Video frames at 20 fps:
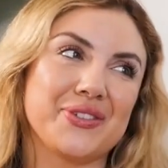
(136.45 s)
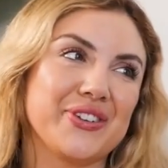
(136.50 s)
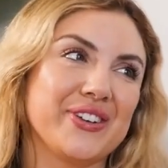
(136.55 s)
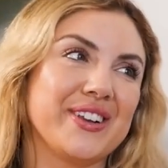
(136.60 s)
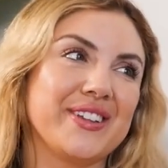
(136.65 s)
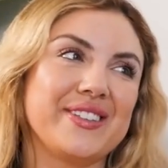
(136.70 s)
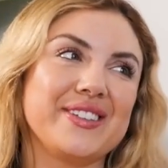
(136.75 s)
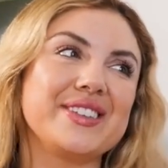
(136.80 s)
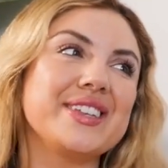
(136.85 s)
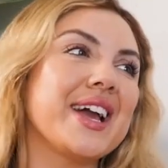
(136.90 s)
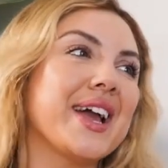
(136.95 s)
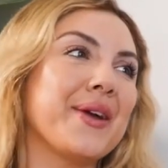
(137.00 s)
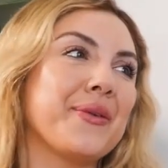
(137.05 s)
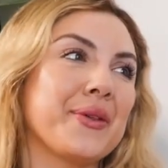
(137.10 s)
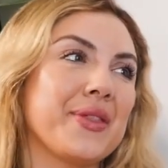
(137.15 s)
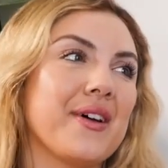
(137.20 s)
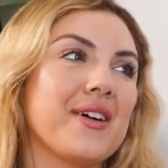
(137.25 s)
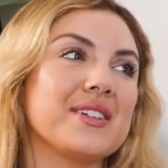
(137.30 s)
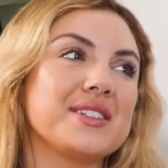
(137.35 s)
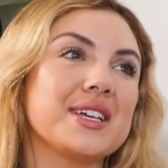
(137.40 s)
for another day
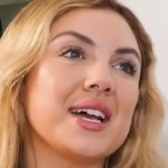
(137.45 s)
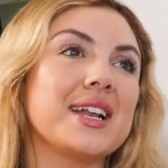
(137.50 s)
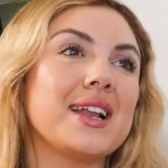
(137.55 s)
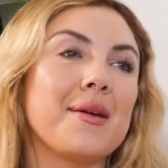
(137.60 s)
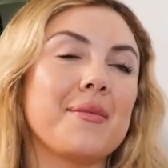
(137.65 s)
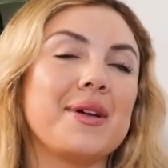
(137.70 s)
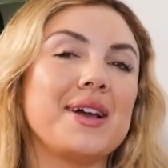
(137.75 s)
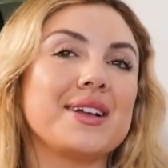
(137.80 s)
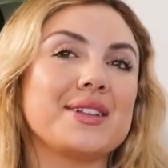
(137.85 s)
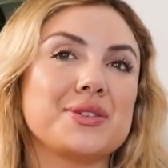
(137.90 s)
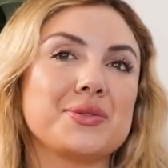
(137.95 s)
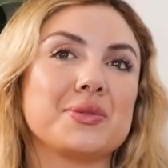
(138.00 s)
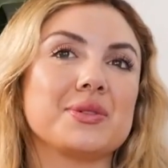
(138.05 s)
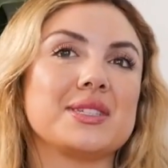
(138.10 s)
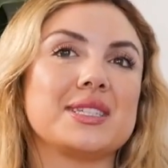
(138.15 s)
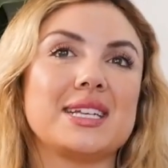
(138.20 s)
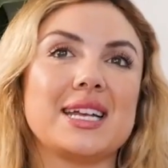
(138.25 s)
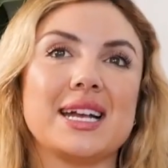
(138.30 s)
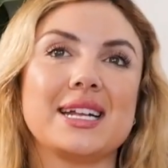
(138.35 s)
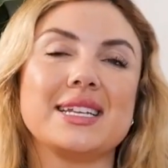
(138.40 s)
with our dynamic
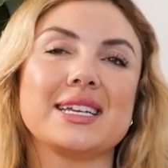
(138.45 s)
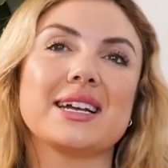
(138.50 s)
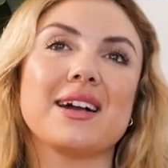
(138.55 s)
towards the end,